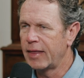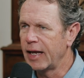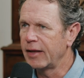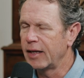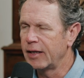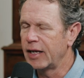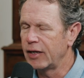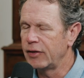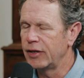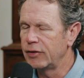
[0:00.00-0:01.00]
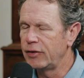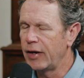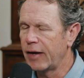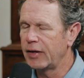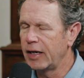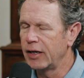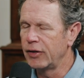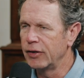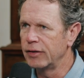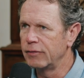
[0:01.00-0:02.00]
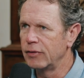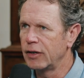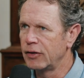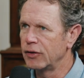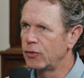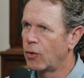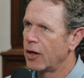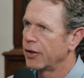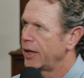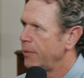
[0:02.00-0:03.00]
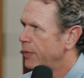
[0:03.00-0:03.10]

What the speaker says: think that you have to get a good quality.